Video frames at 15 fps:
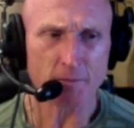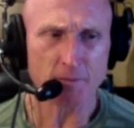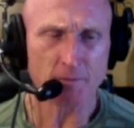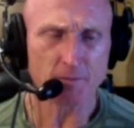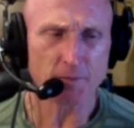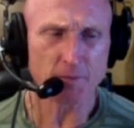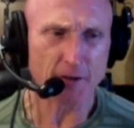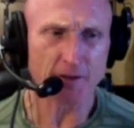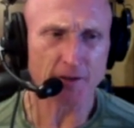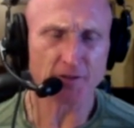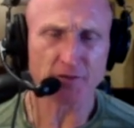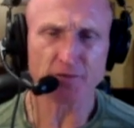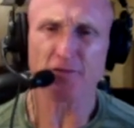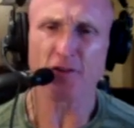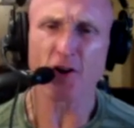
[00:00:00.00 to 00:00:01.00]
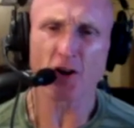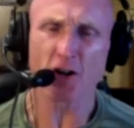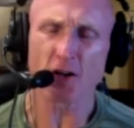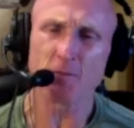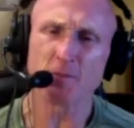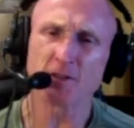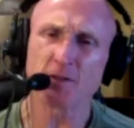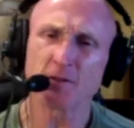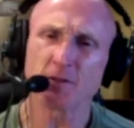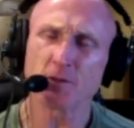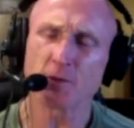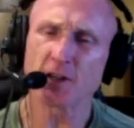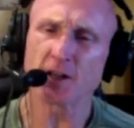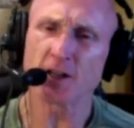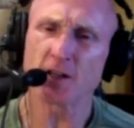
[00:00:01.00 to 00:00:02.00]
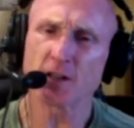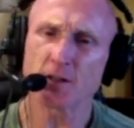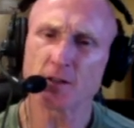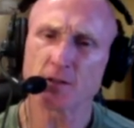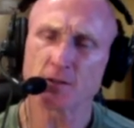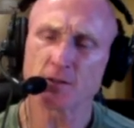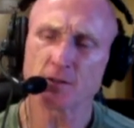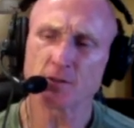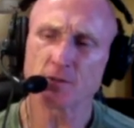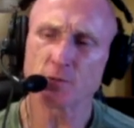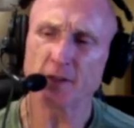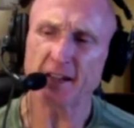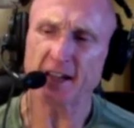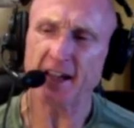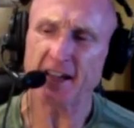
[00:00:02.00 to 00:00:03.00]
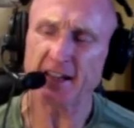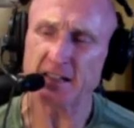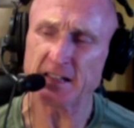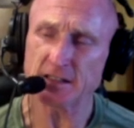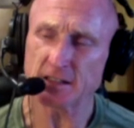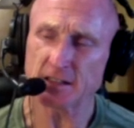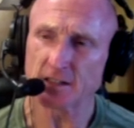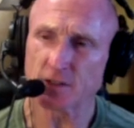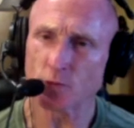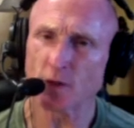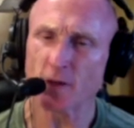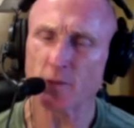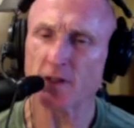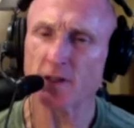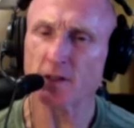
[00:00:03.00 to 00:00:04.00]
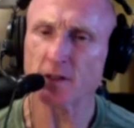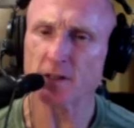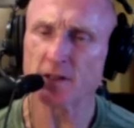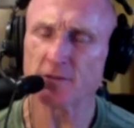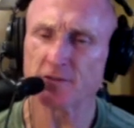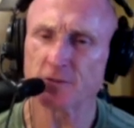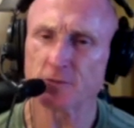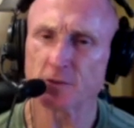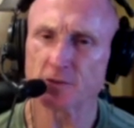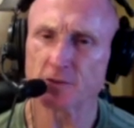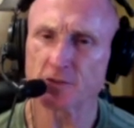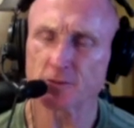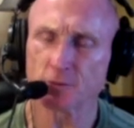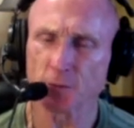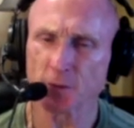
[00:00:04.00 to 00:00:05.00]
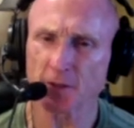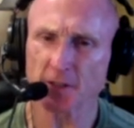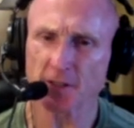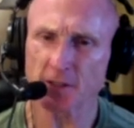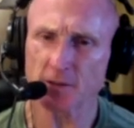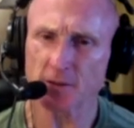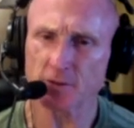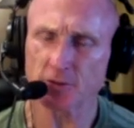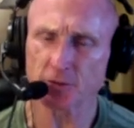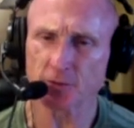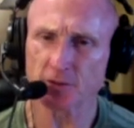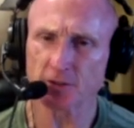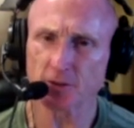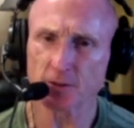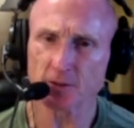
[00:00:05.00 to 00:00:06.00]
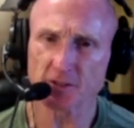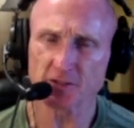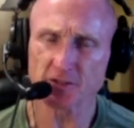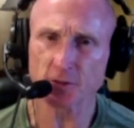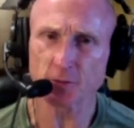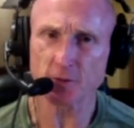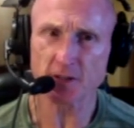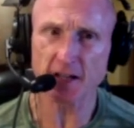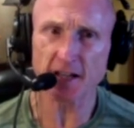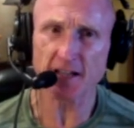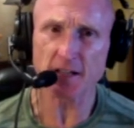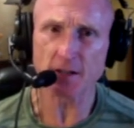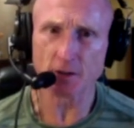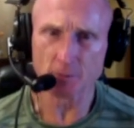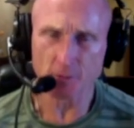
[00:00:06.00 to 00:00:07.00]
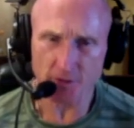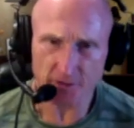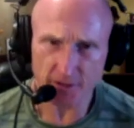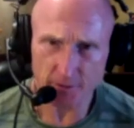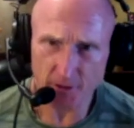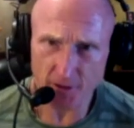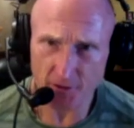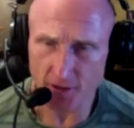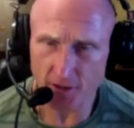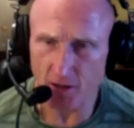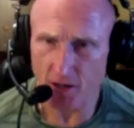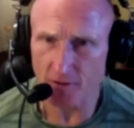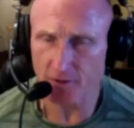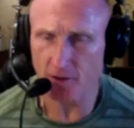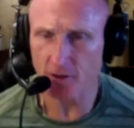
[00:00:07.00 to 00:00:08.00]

parents farmed and the way we ate and the way we lived was really truly holistic. We ate almost everything off our